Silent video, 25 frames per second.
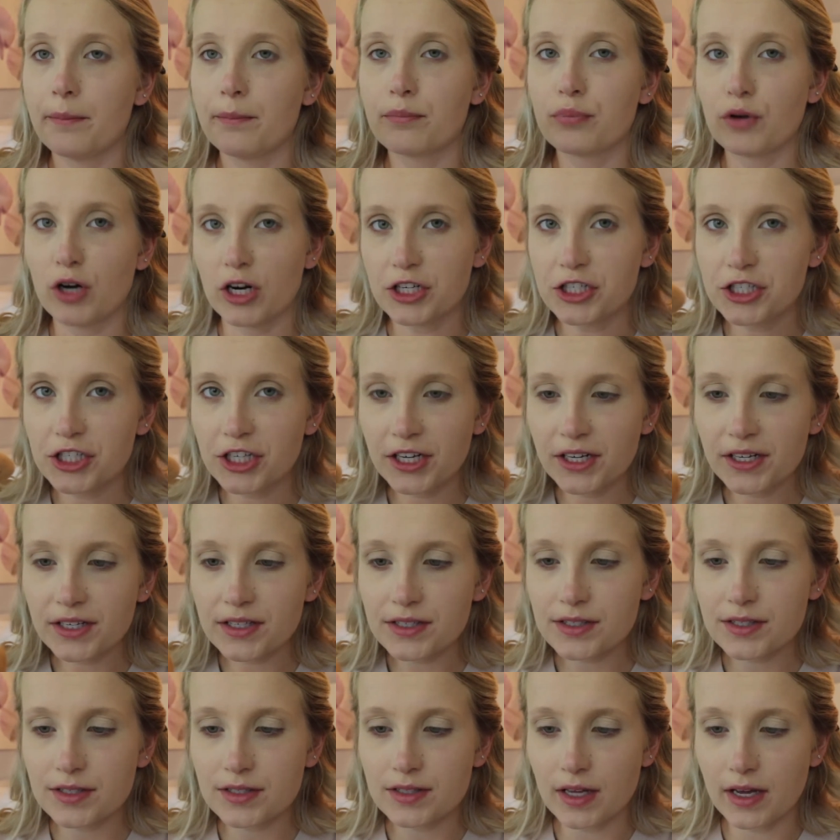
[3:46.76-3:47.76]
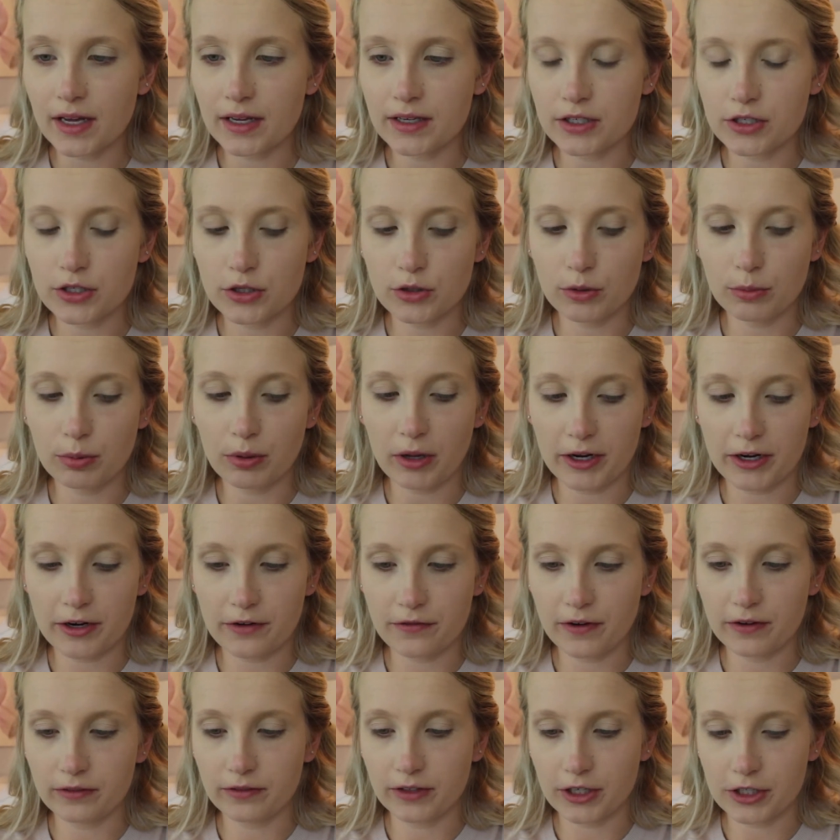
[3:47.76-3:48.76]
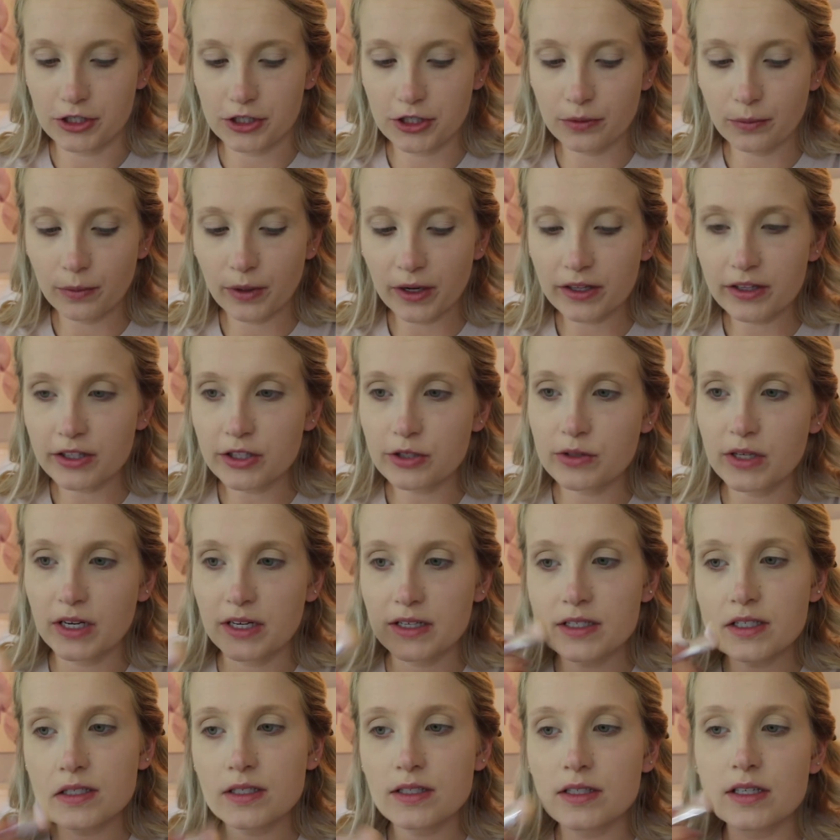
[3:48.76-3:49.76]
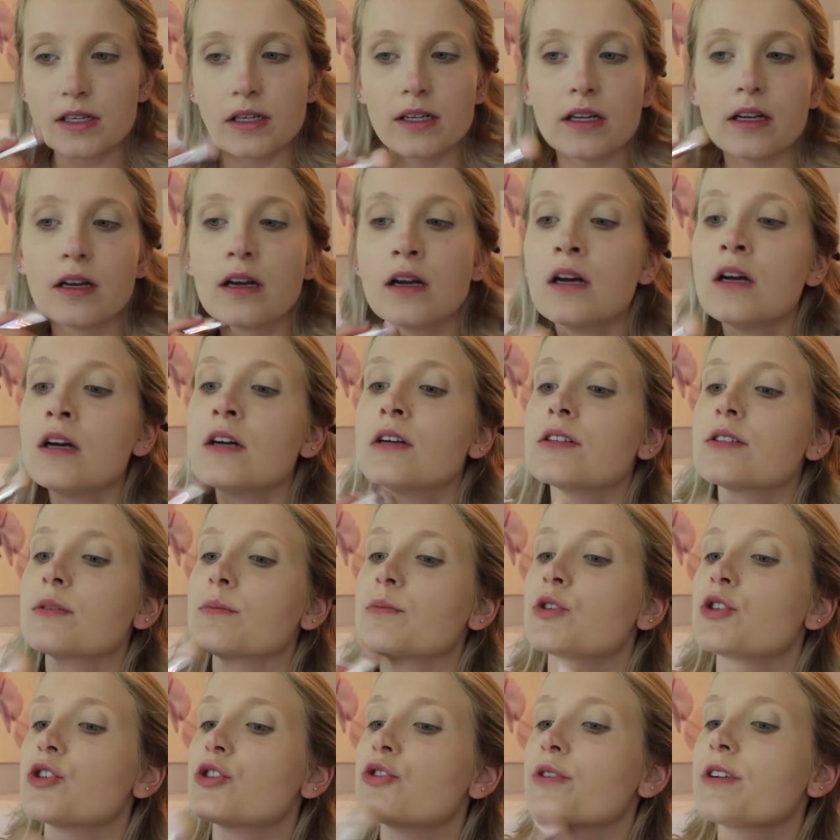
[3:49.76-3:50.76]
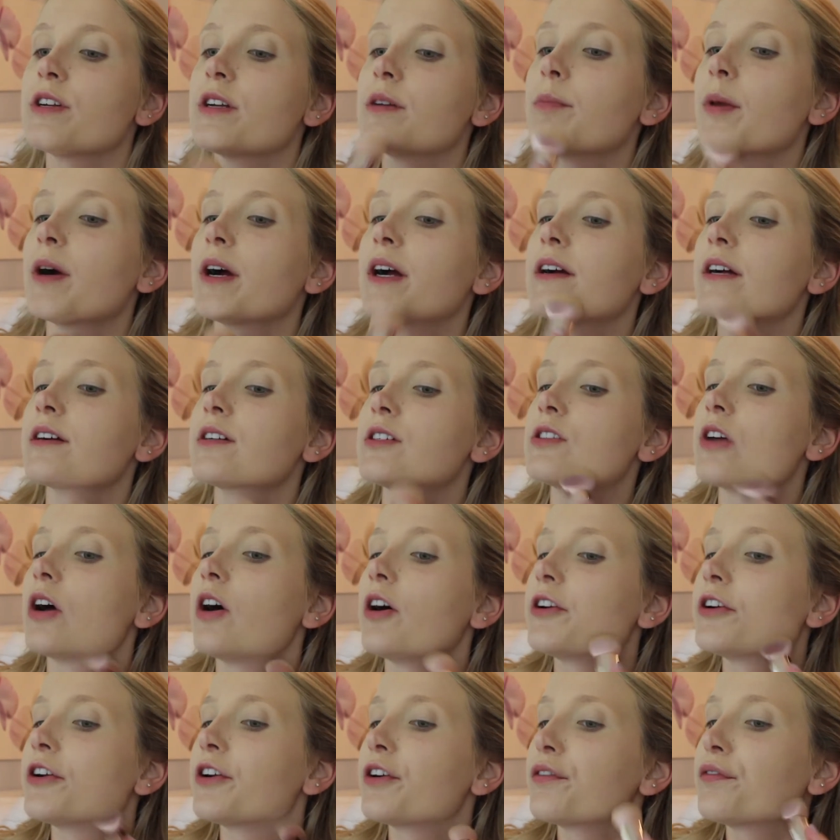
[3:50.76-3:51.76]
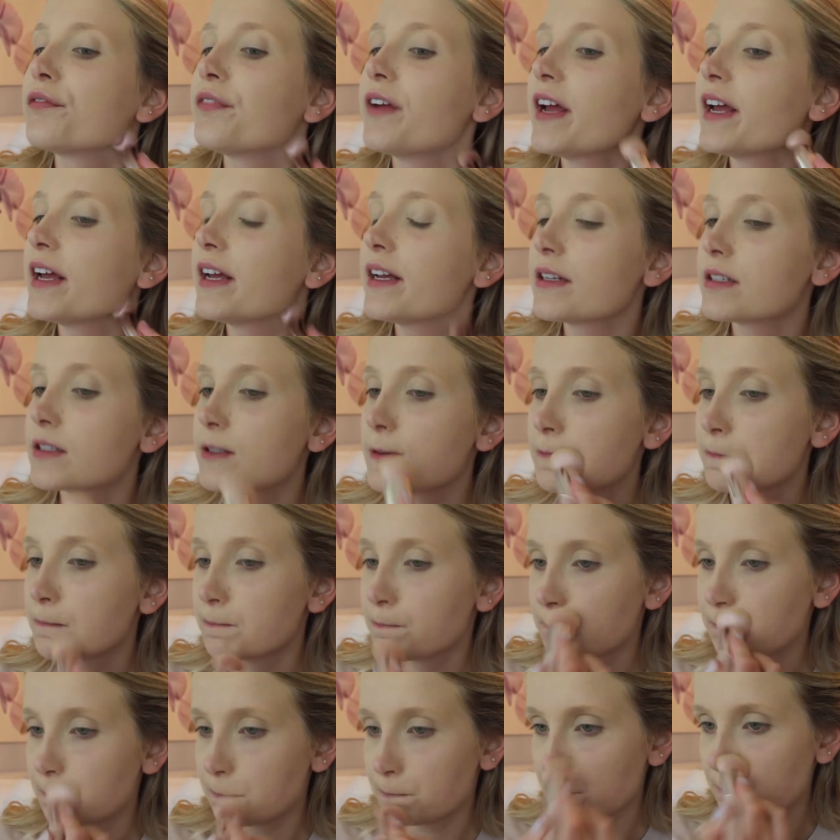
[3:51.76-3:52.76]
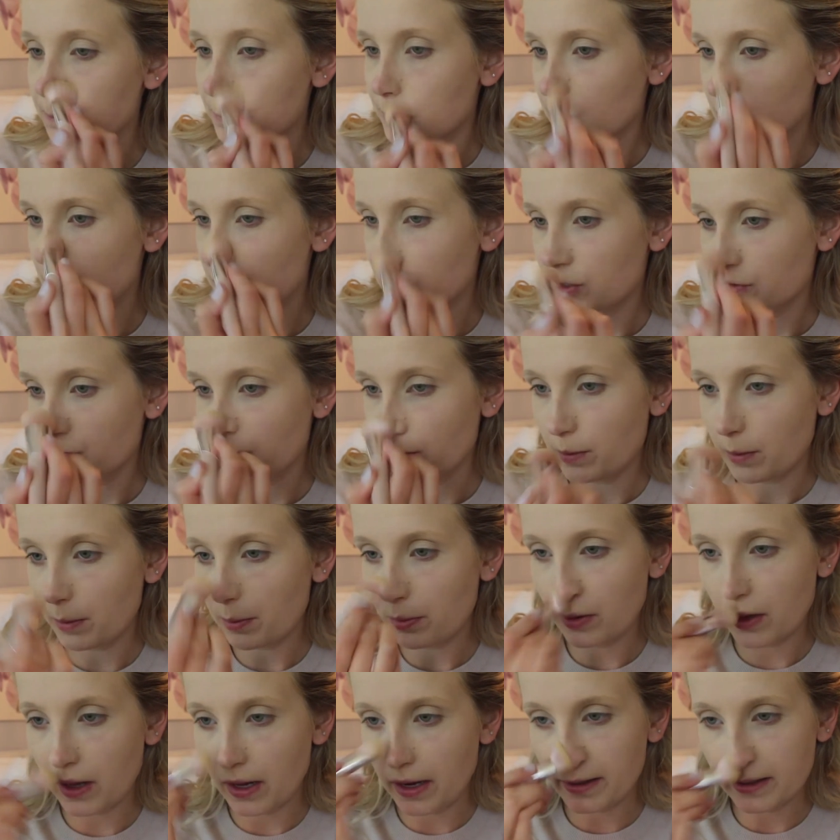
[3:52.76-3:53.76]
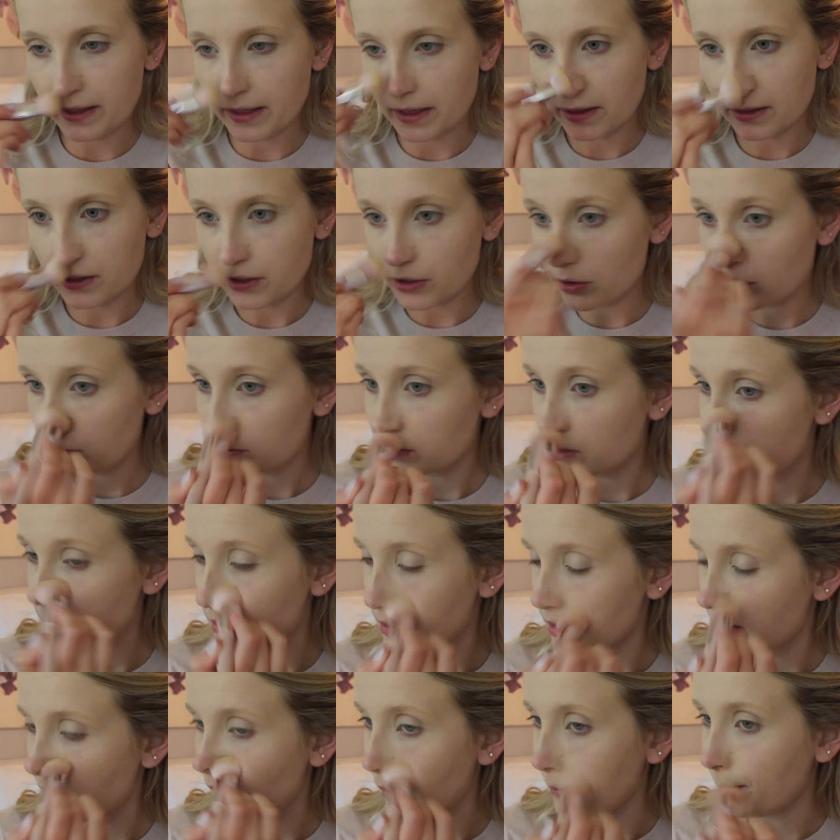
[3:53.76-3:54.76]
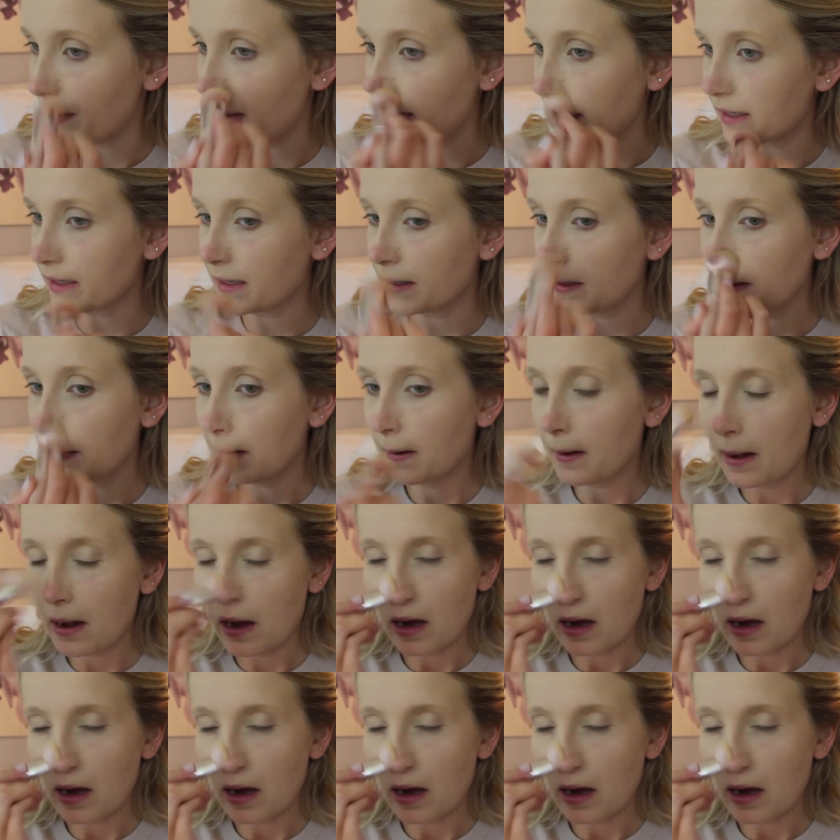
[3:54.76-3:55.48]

brushes that you apply your foundation with, you tend to see some streak marks on your face just from applying it. You don't see that many.